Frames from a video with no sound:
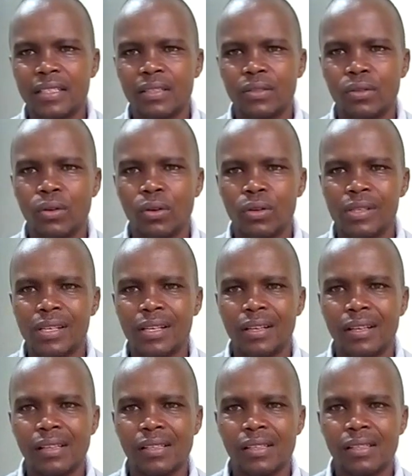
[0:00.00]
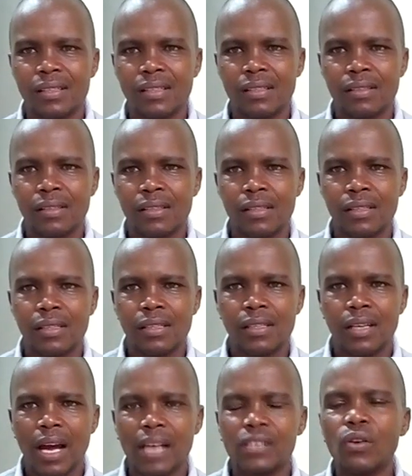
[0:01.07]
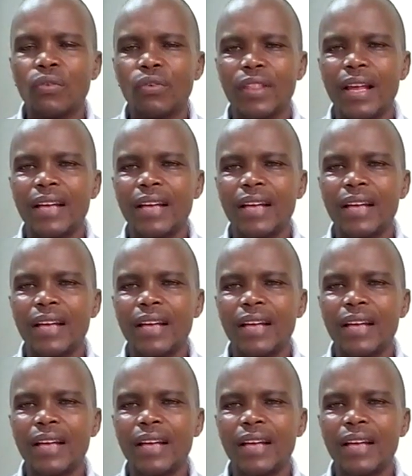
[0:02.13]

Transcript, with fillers: is suffering because of loss of maybe,